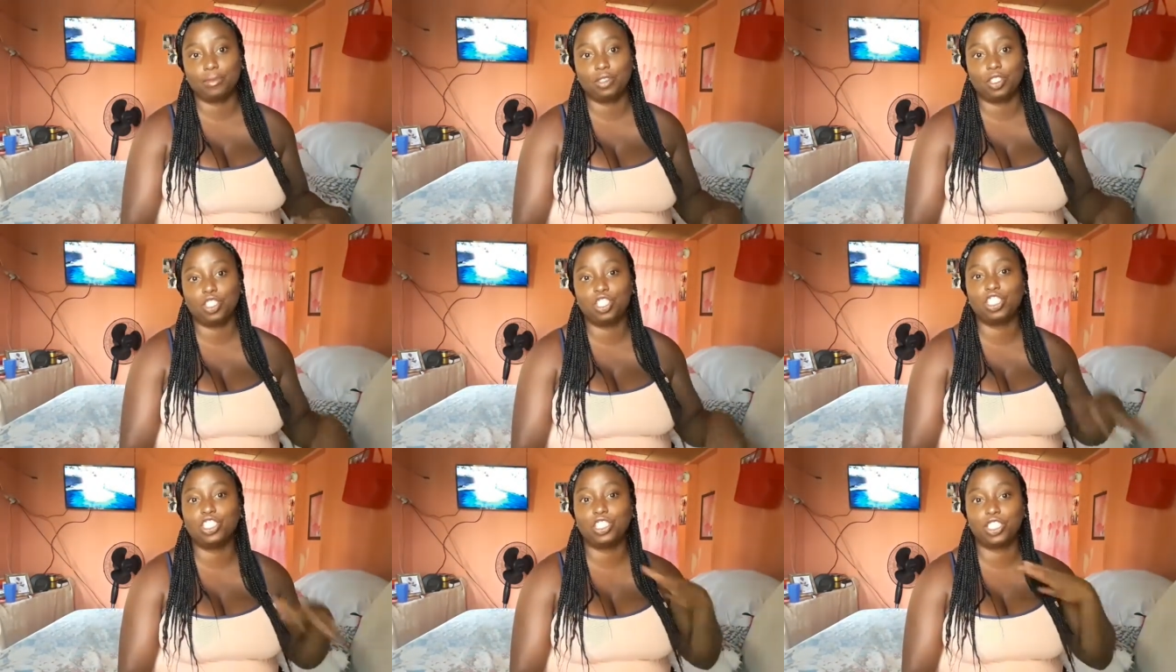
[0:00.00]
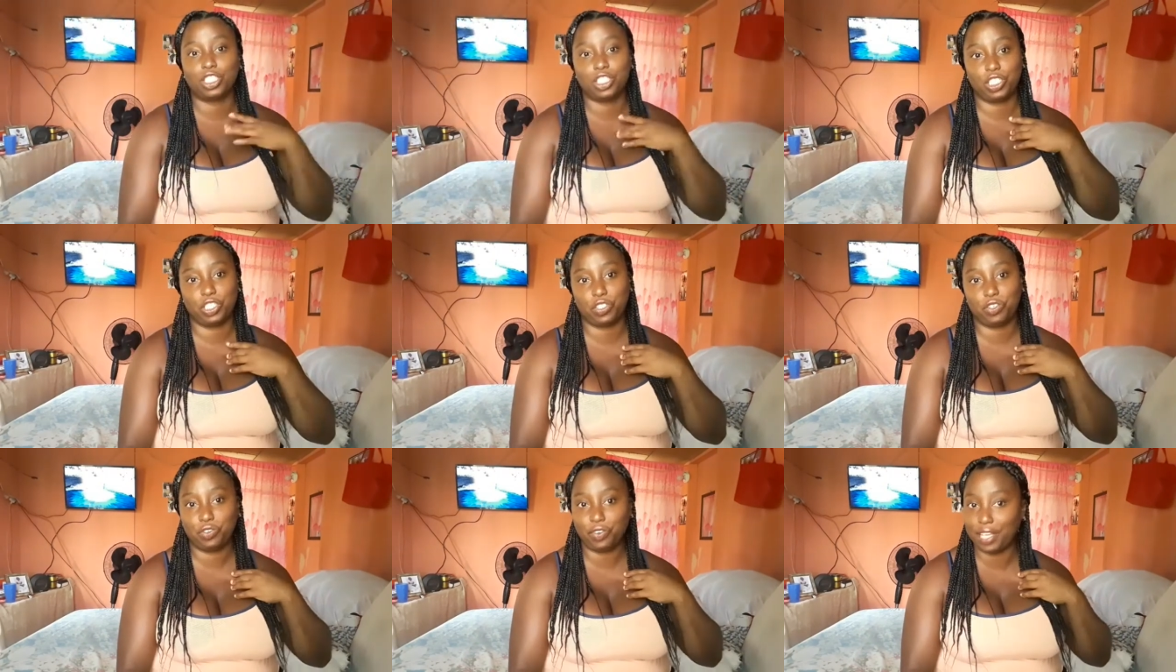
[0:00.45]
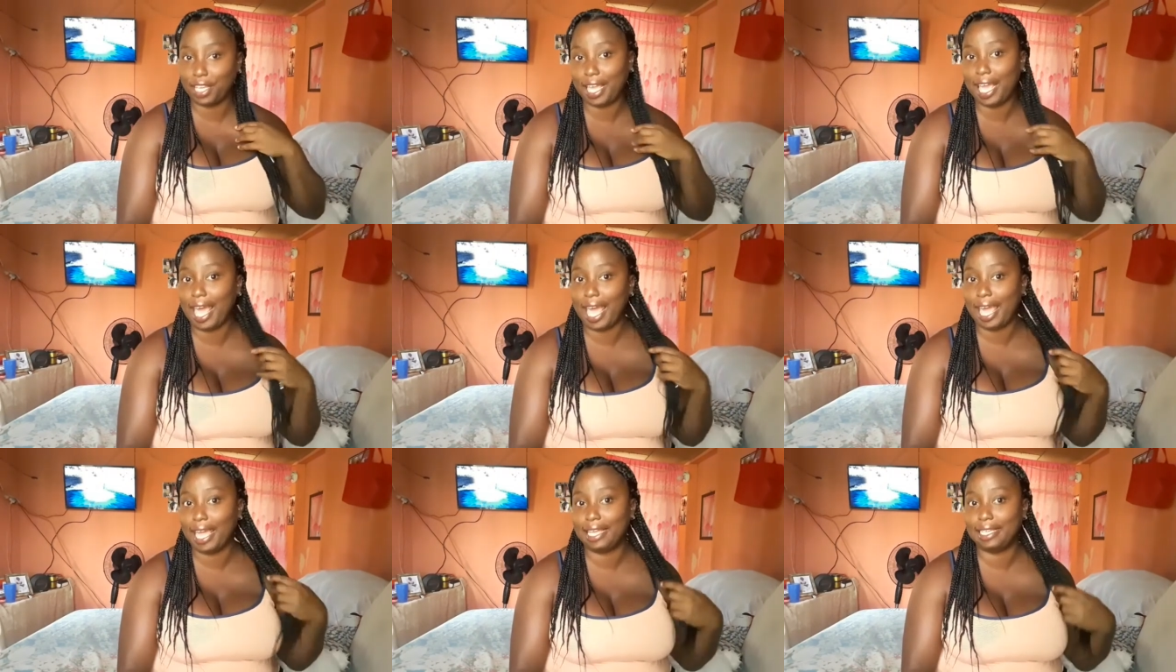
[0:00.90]
She's a street,
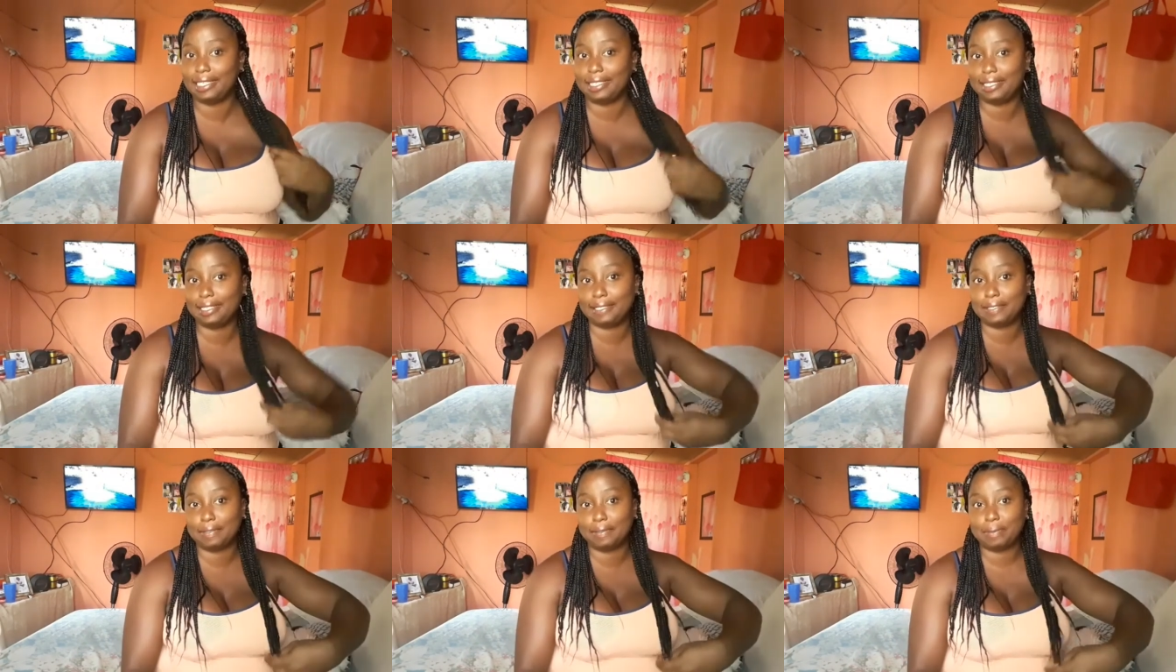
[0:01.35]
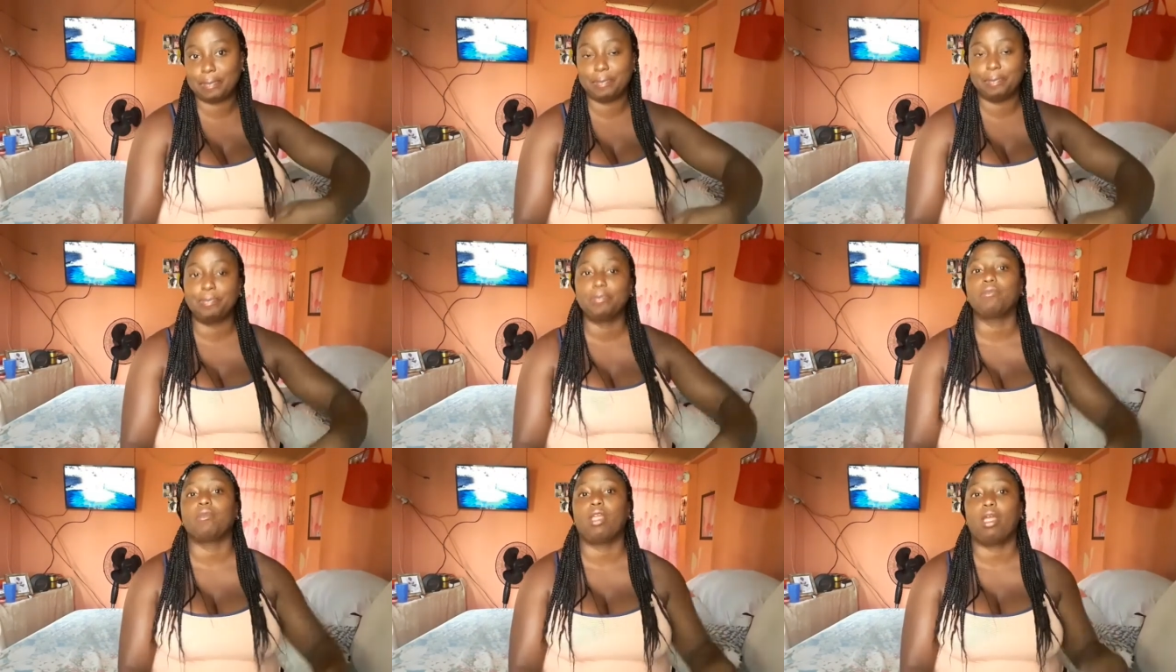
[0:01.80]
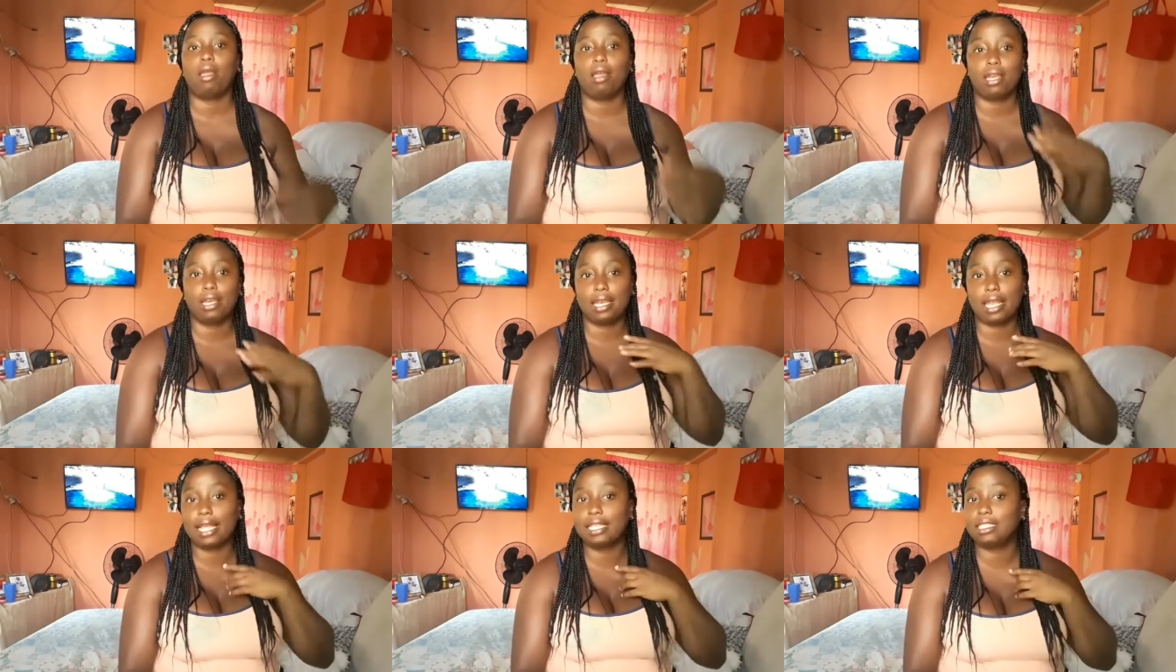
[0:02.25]
guys.
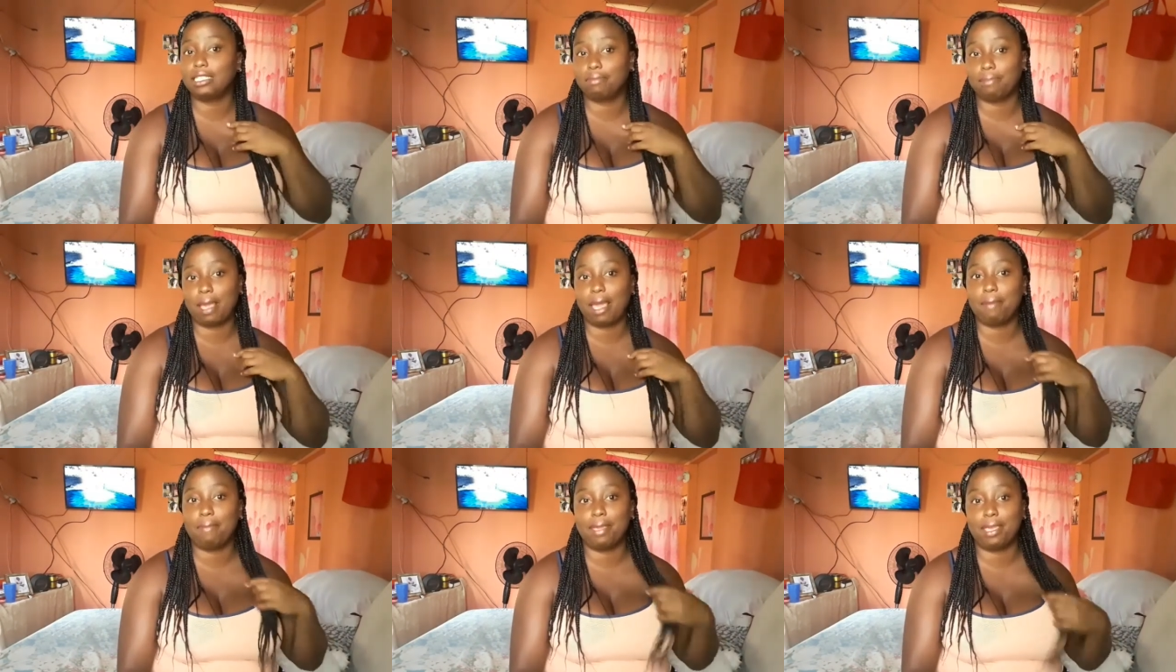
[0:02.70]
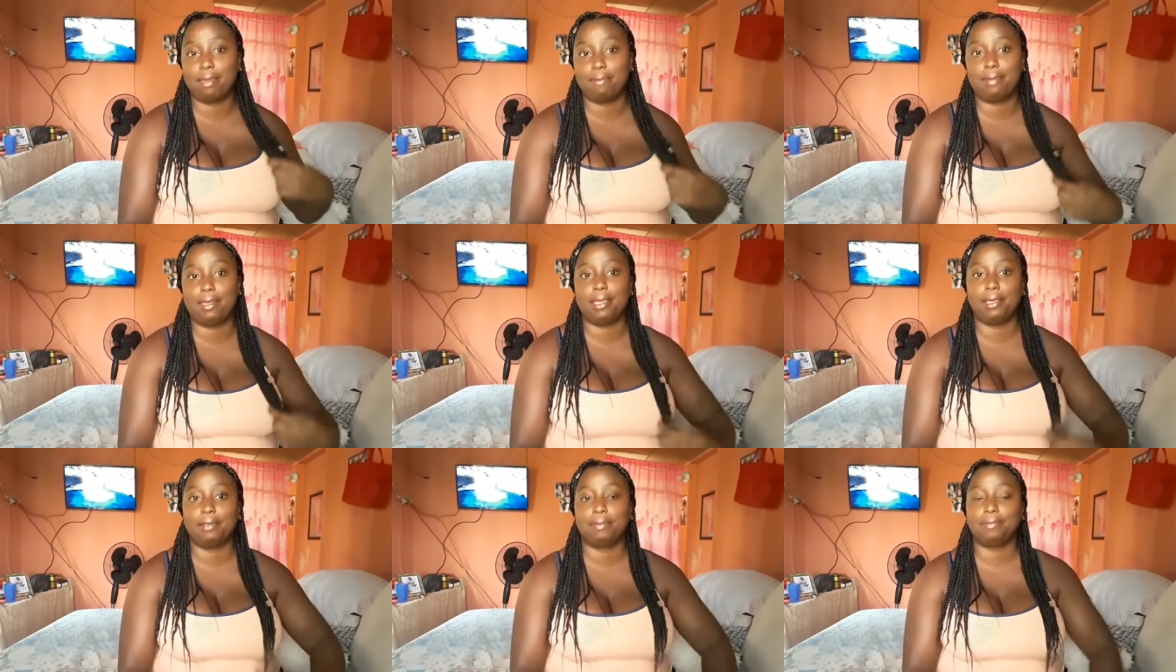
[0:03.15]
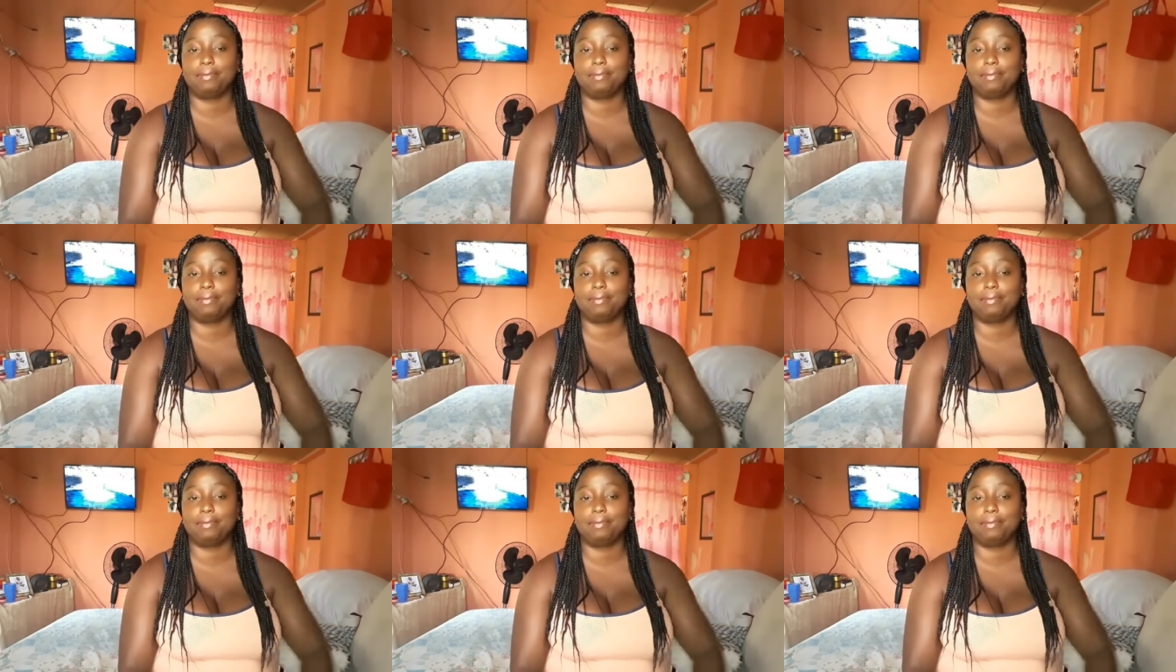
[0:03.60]
That's my baby.